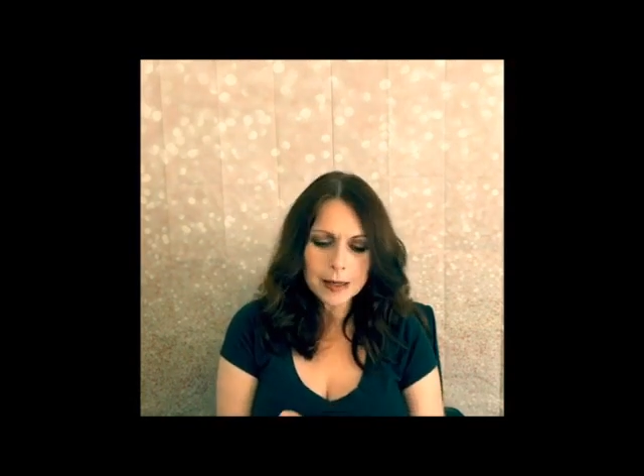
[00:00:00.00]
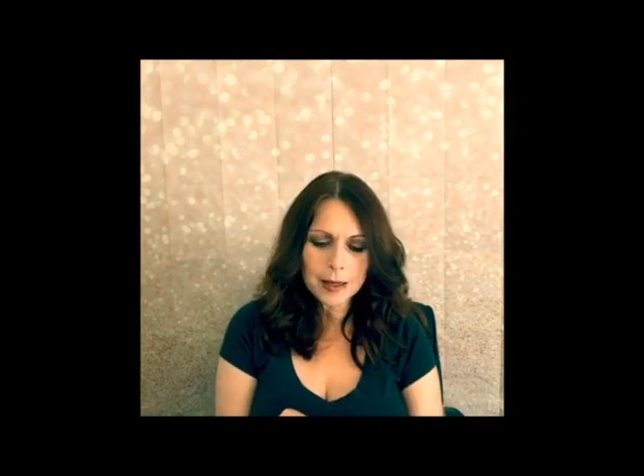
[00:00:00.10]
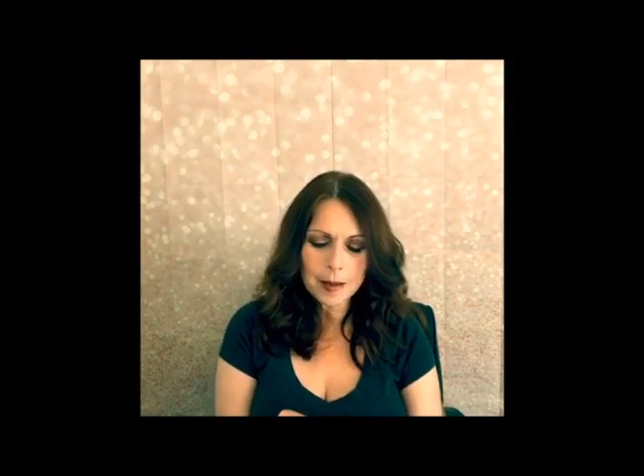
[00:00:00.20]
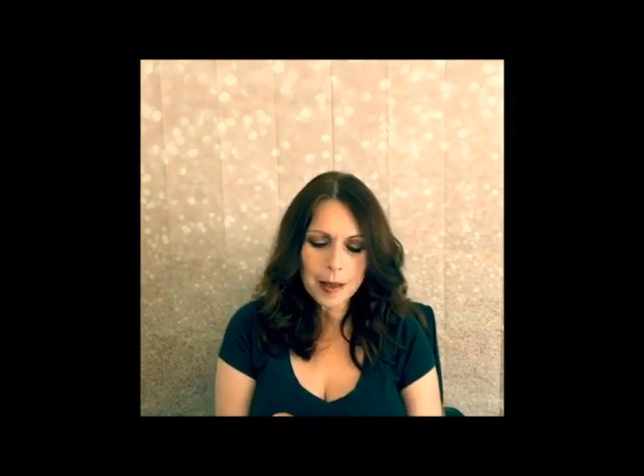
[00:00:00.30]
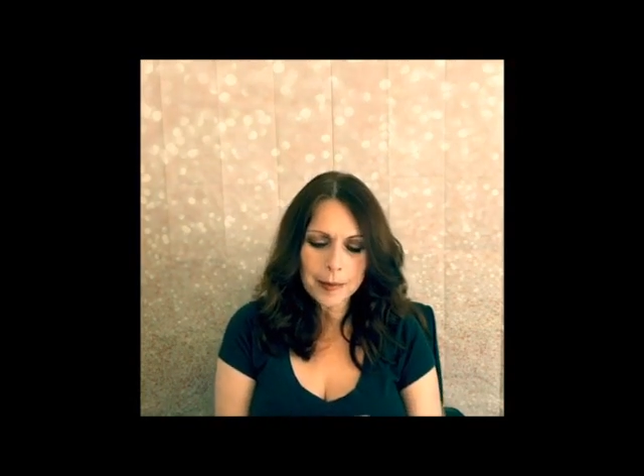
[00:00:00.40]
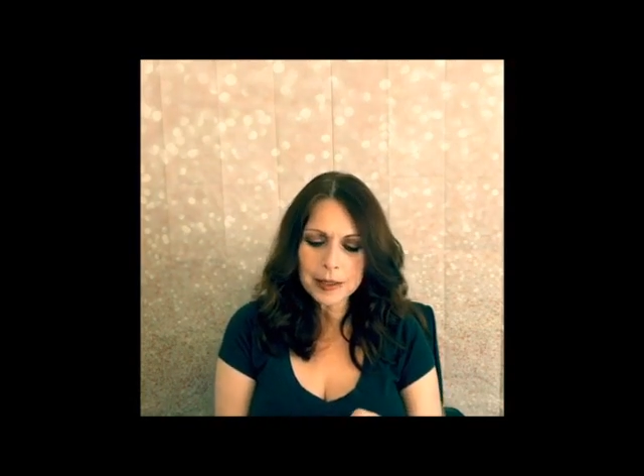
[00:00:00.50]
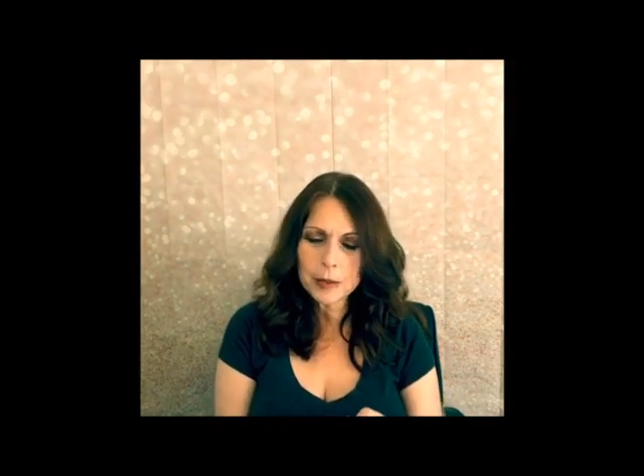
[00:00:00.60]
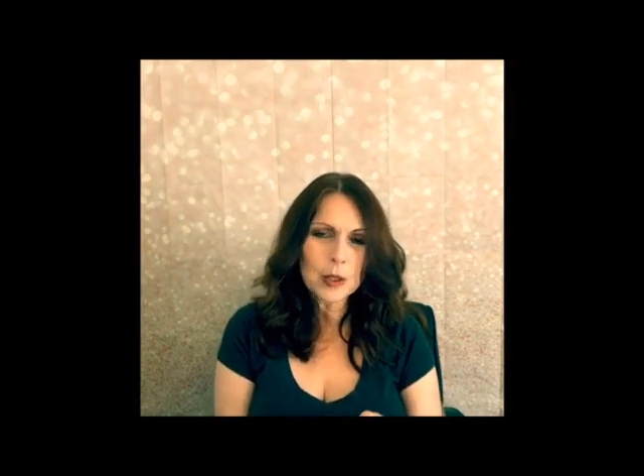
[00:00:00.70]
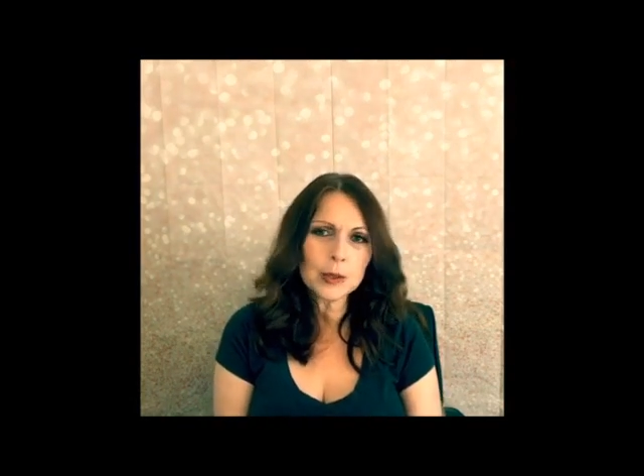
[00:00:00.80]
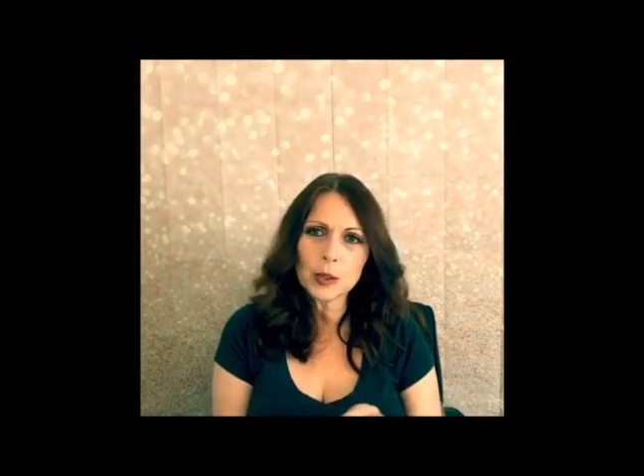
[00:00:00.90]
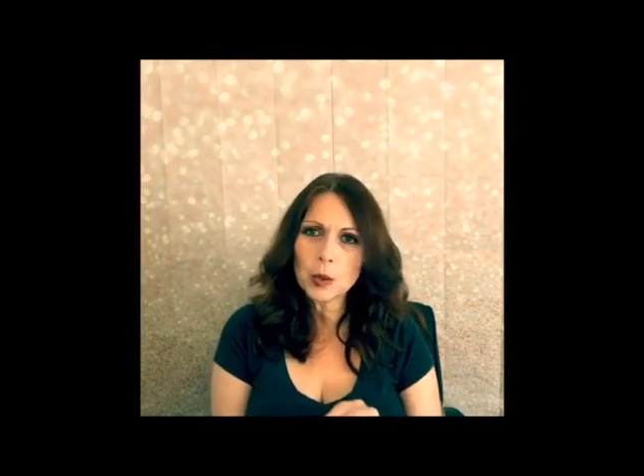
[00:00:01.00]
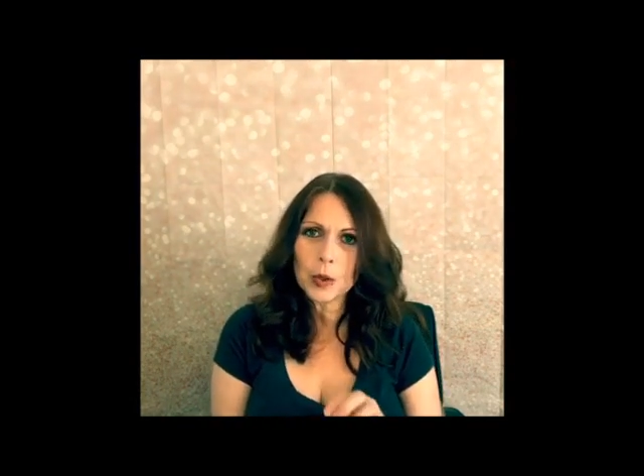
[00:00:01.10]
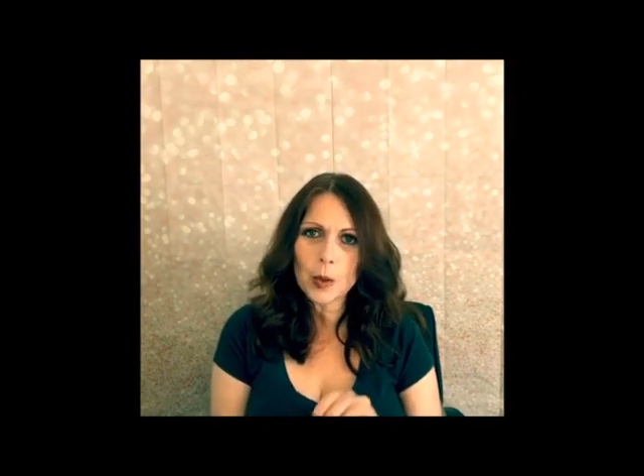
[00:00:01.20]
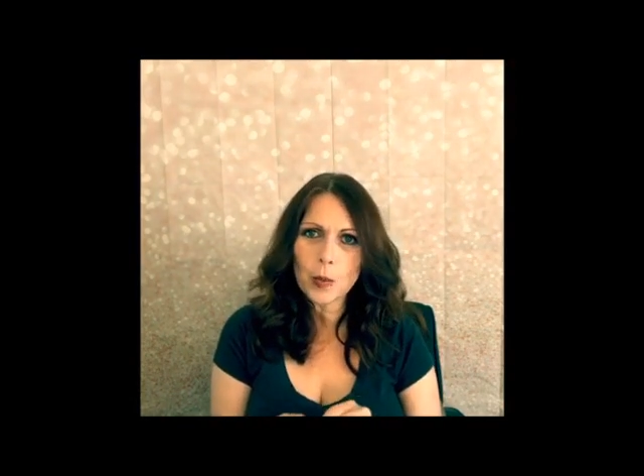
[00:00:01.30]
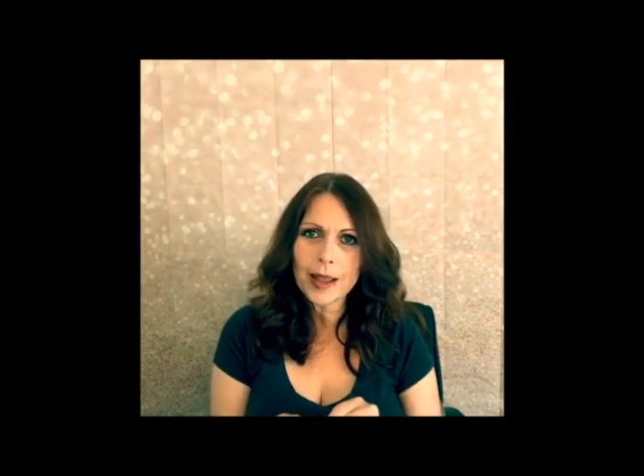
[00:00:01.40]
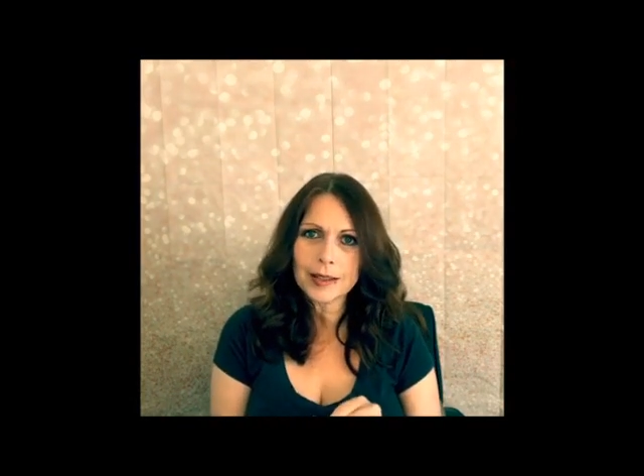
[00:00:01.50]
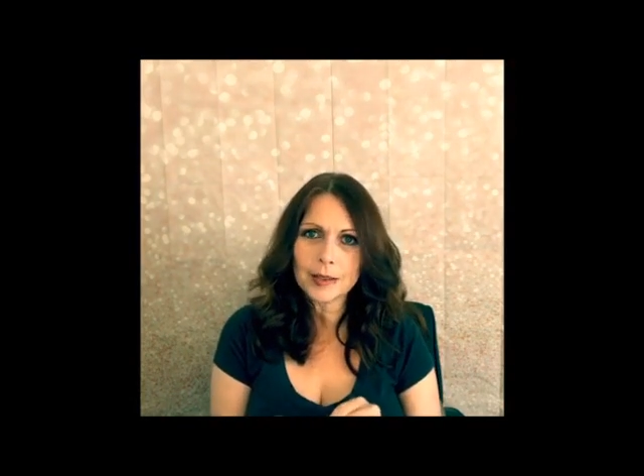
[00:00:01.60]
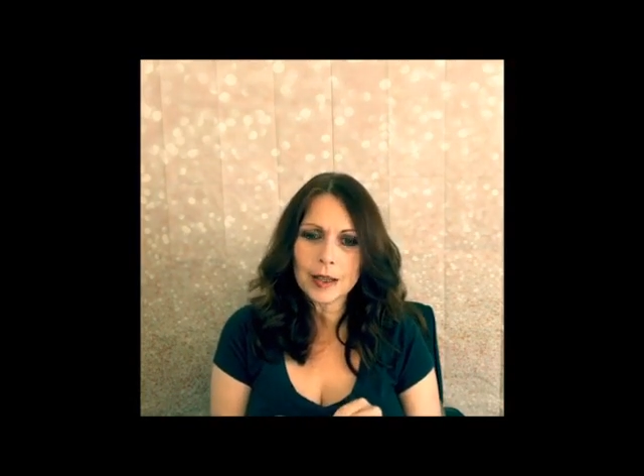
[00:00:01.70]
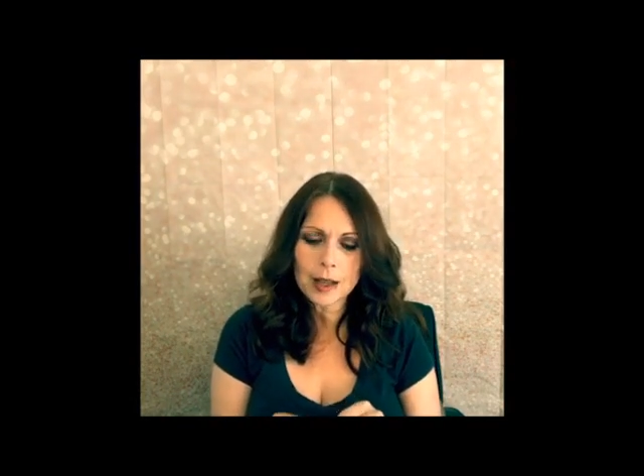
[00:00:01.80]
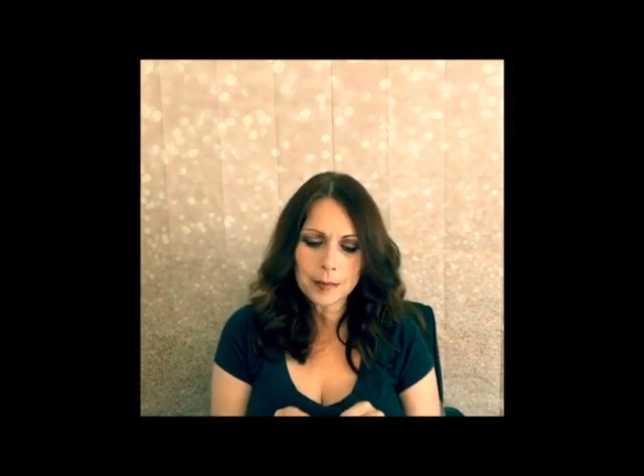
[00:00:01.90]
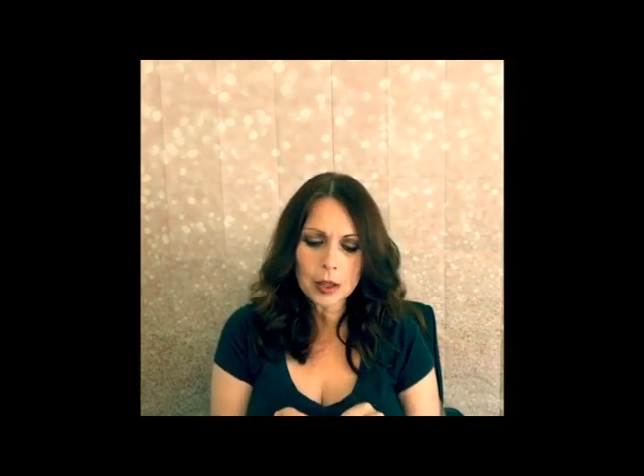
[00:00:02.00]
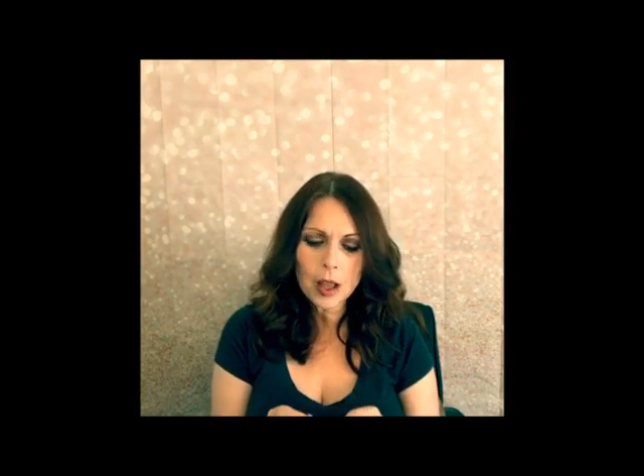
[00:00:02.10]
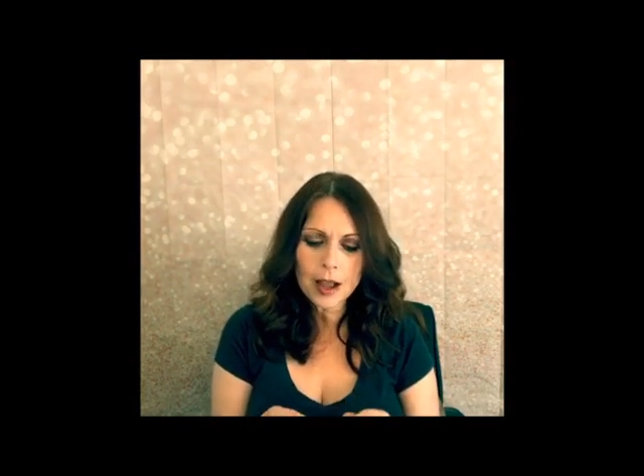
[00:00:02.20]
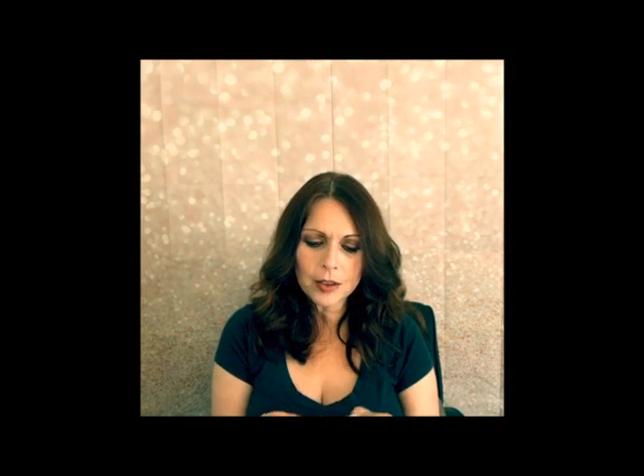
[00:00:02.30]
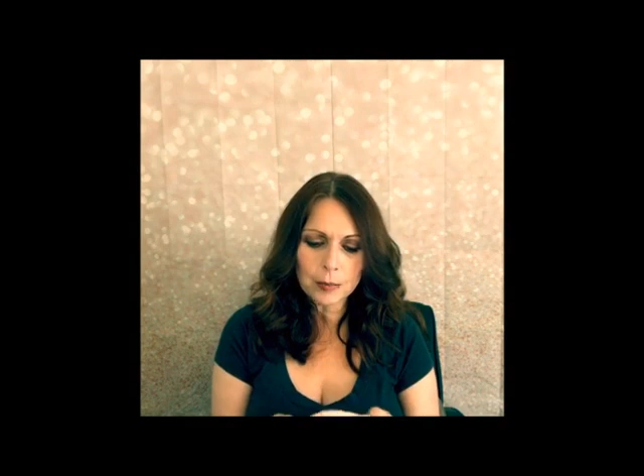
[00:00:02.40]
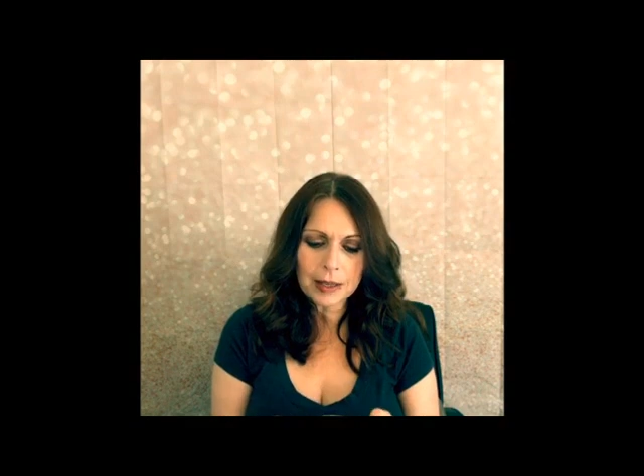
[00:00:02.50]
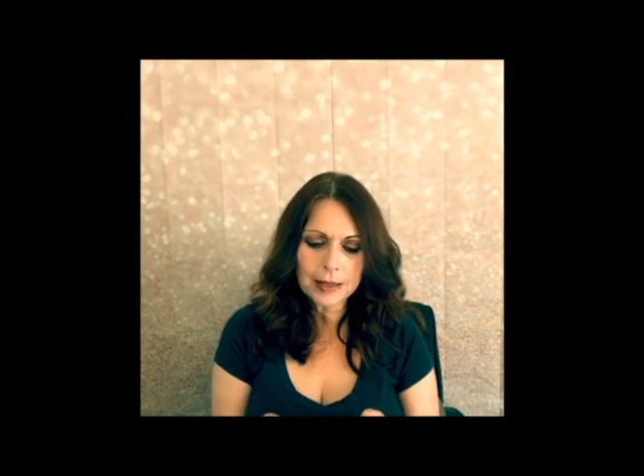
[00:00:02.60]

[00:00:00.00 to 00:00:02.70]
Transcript: I'm going to use a wet cloth